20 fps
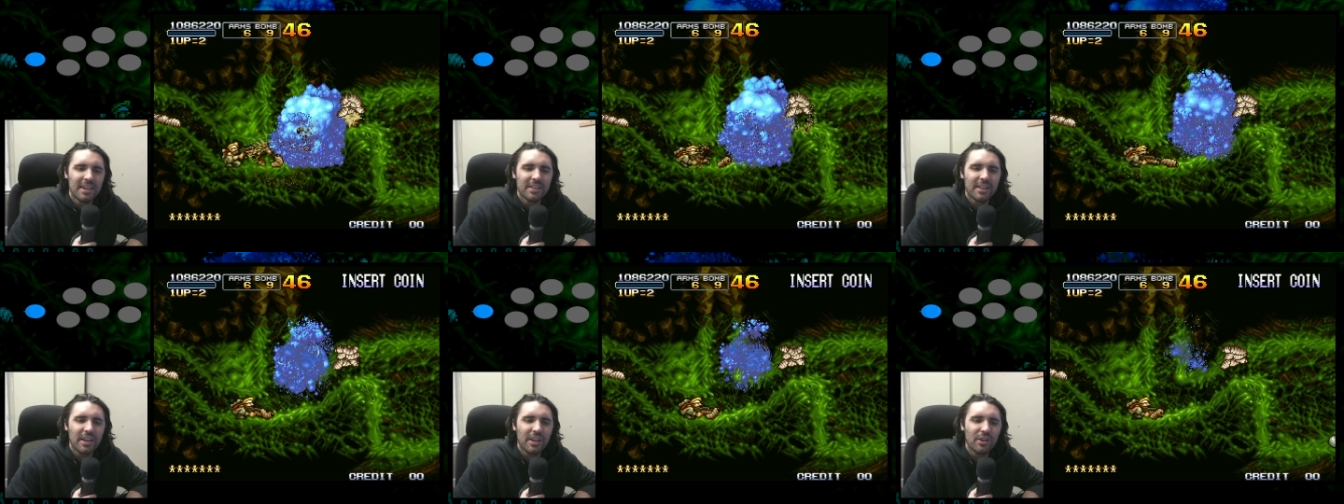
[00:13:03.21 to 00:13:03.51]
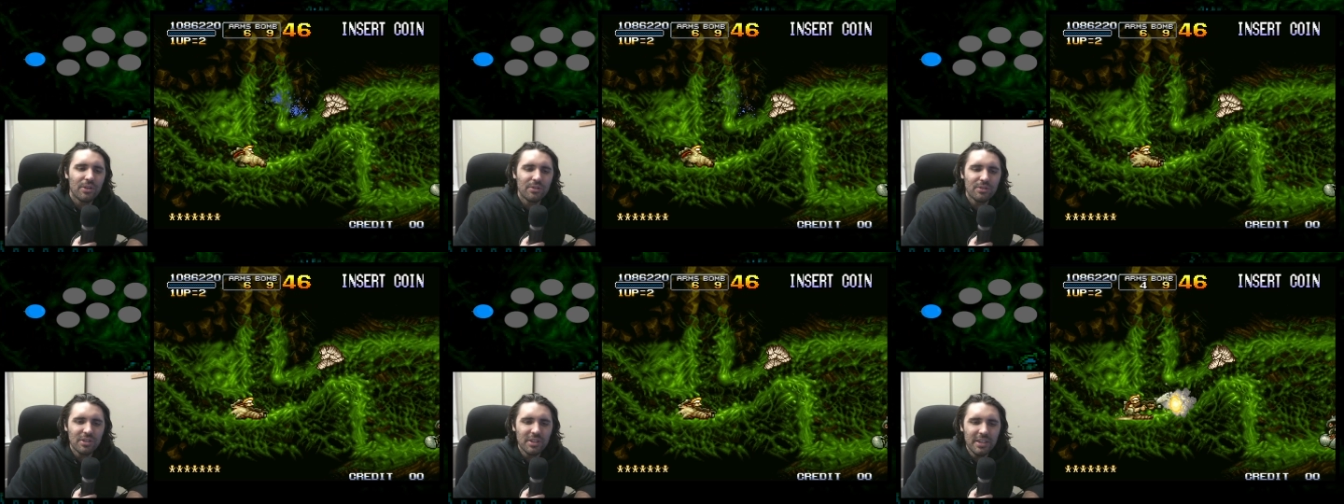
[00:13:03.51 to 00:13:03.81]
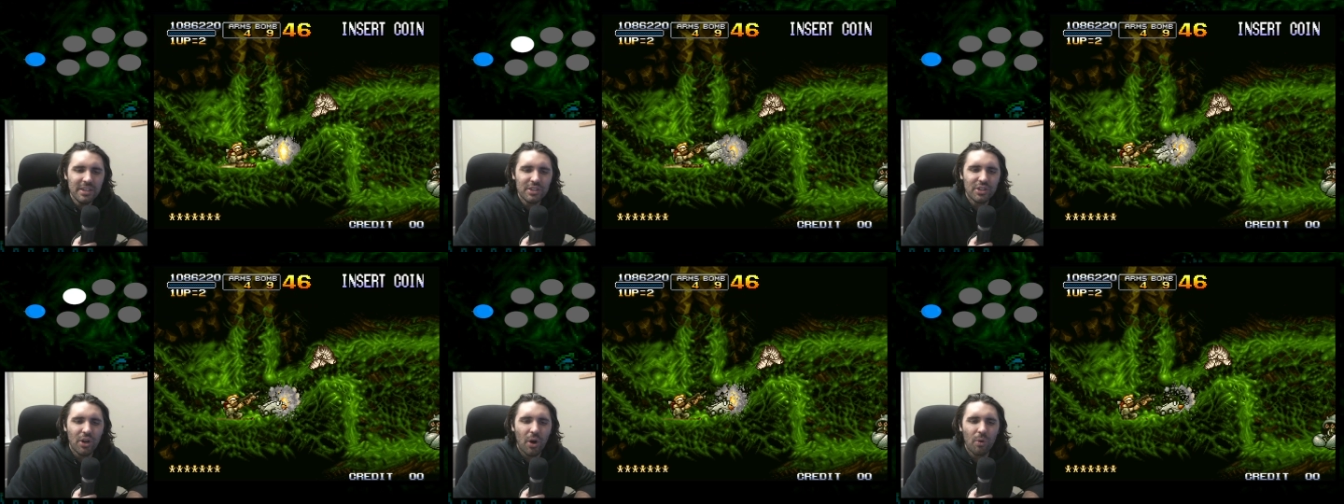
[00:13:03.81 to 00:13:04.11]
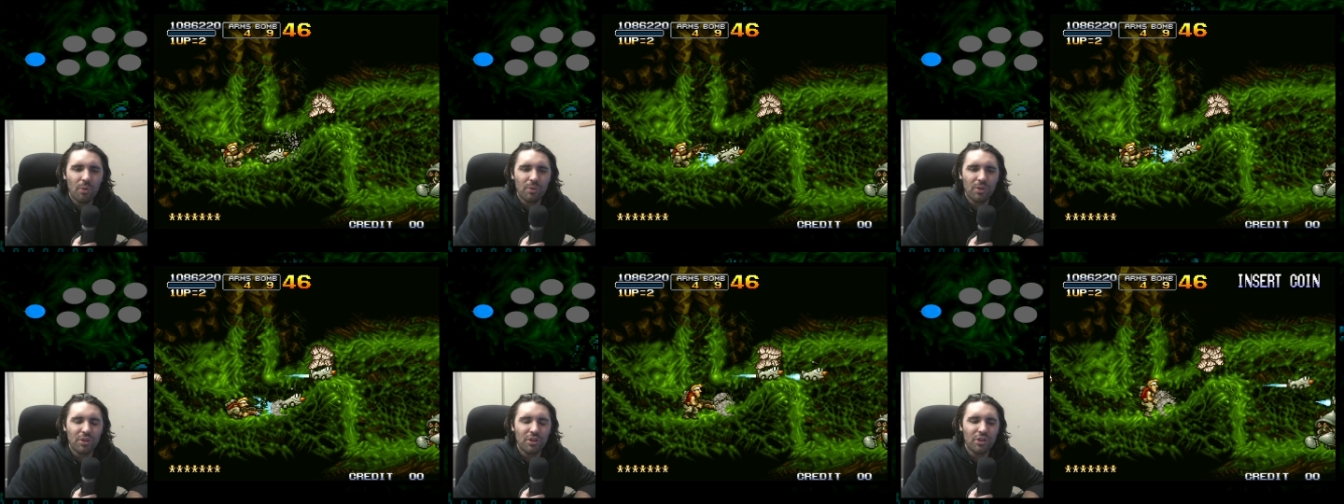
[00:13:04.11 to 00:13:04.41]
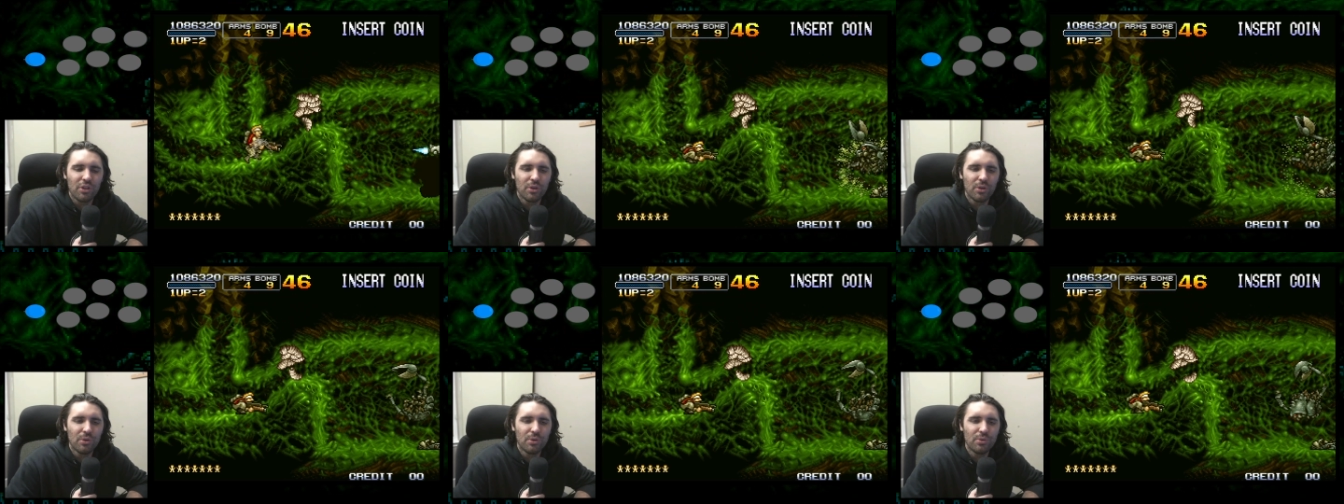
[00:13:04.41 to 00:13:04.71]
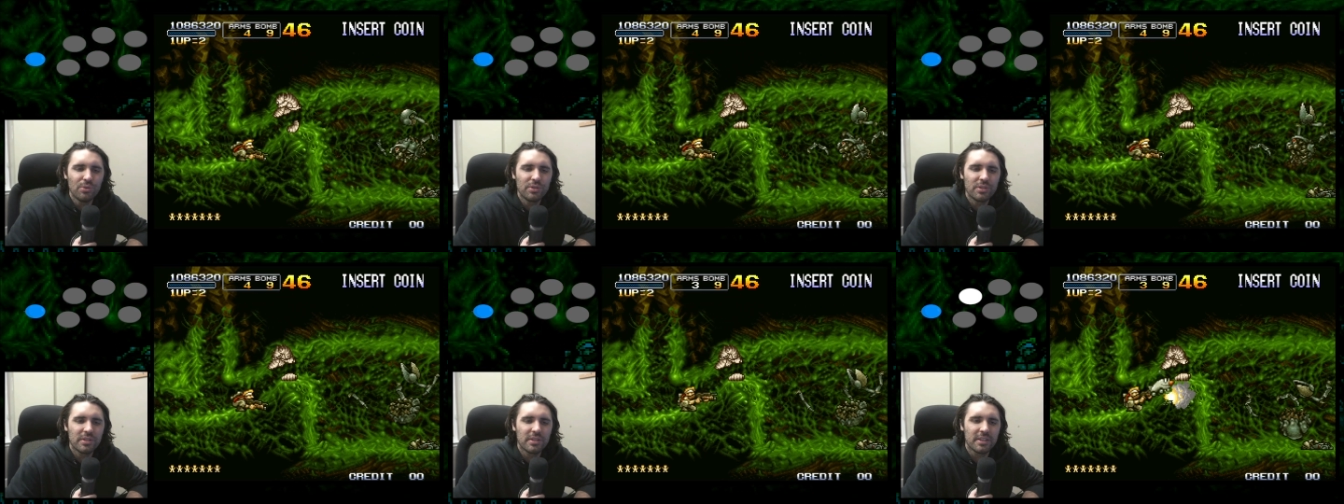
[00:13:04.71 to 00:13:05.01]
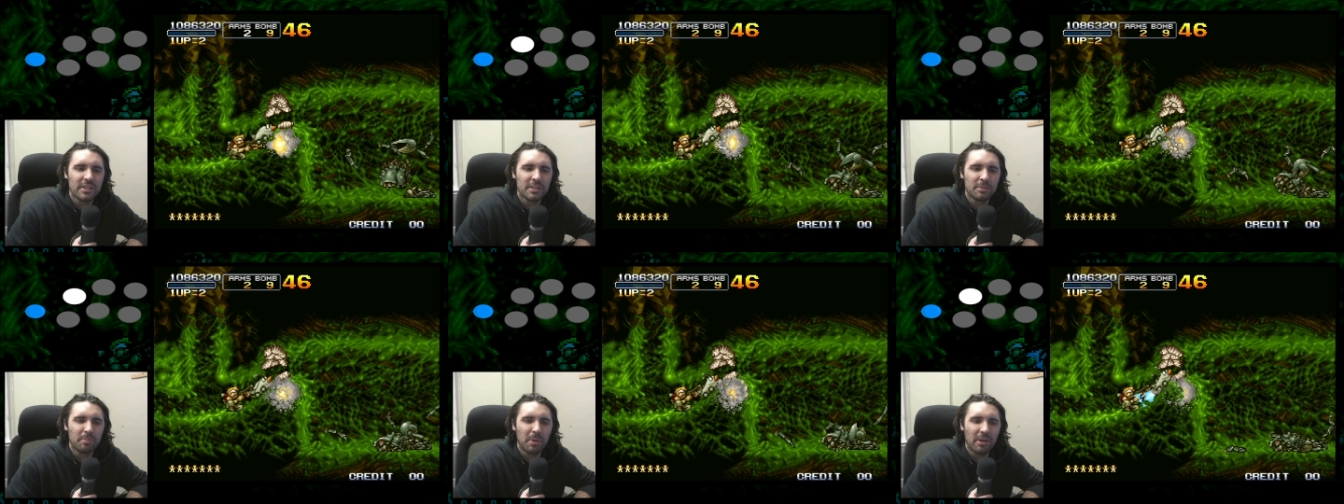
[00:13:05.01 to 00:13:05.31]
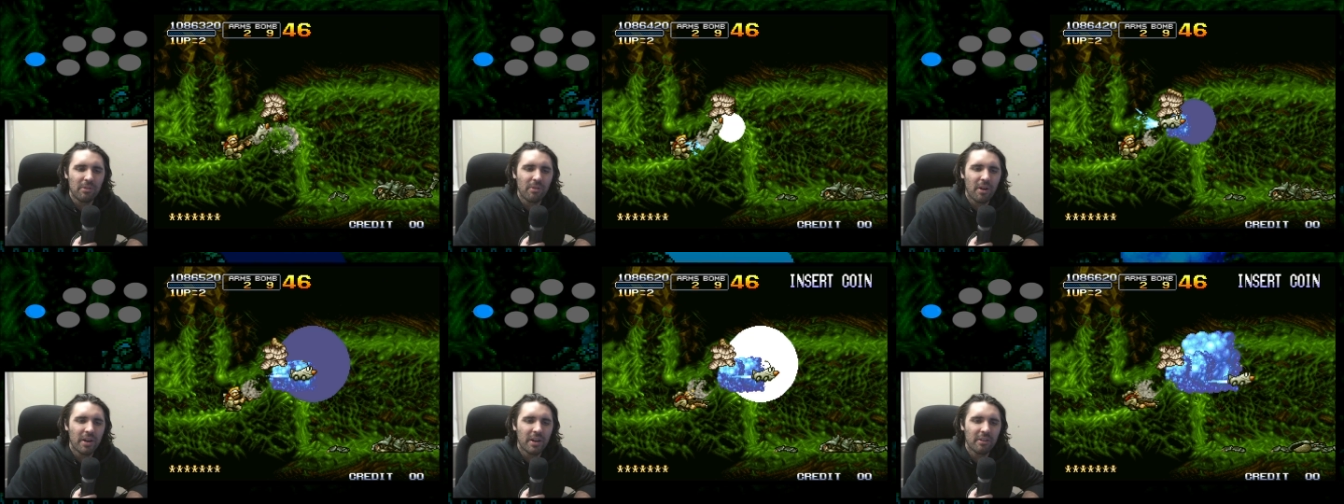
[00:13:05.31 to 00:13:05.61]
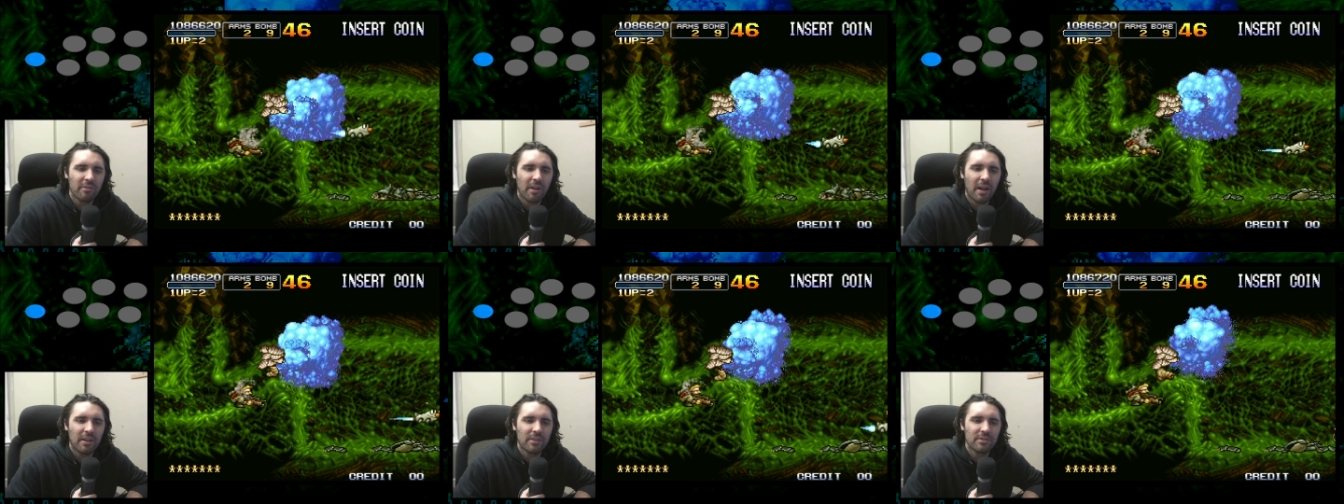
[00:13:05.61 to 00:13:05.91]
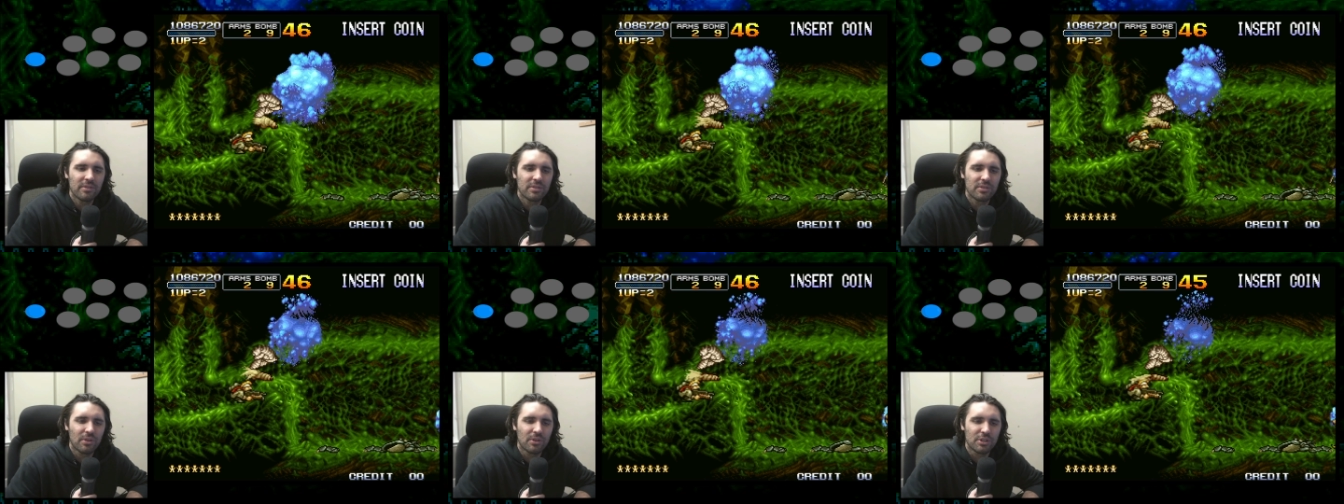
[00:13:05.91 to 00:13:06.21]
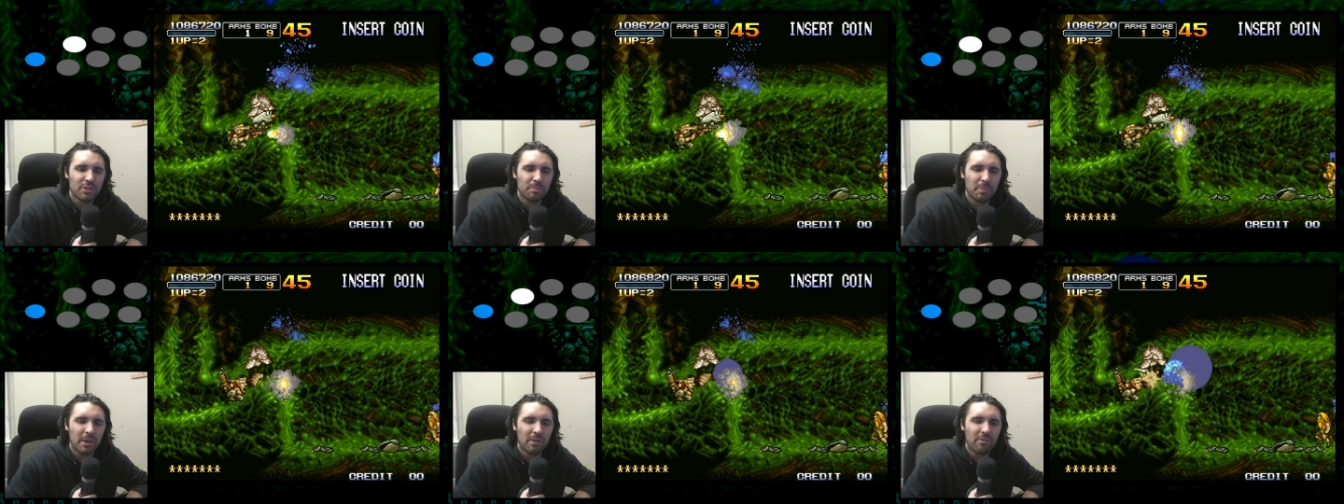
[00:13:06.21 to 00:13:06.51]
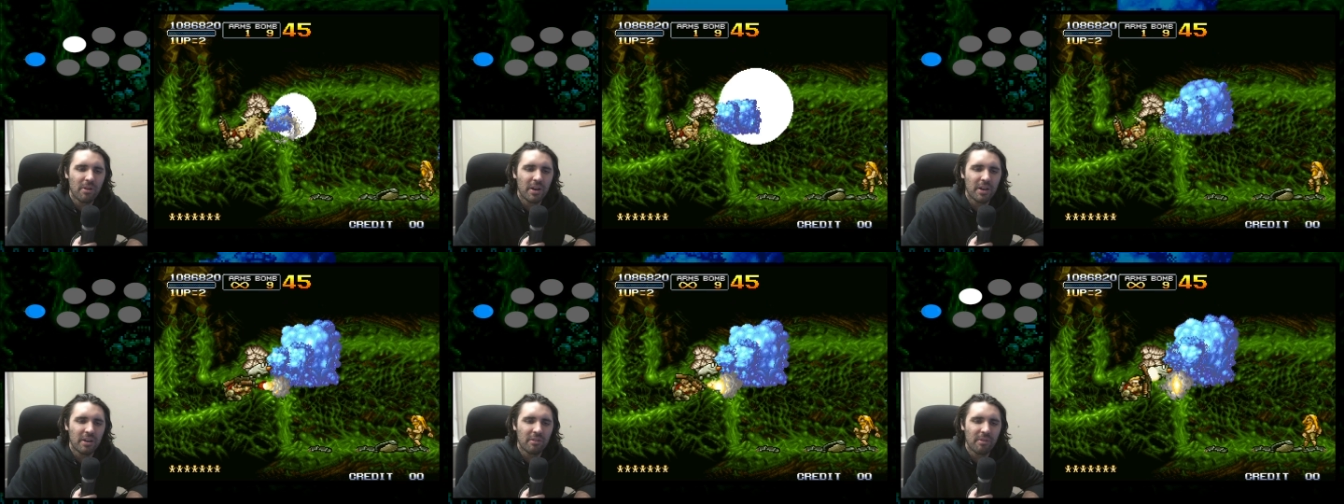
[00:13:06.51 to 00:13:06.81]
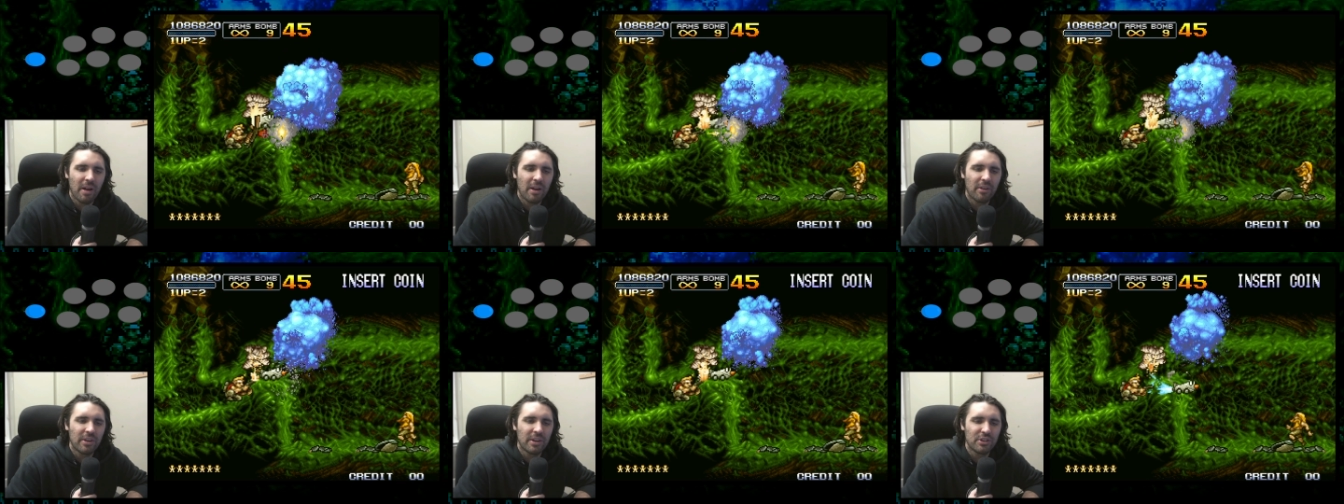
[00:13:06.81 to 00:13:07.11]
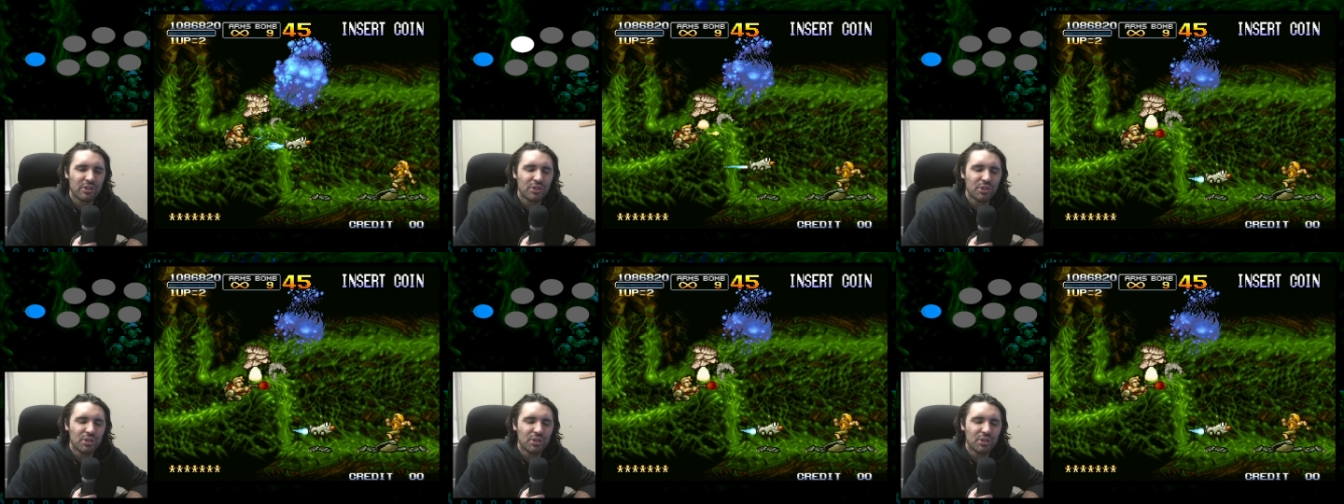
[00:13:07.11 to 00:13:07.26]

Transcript: they usually don't use the speedrunning routes or speedrunning routing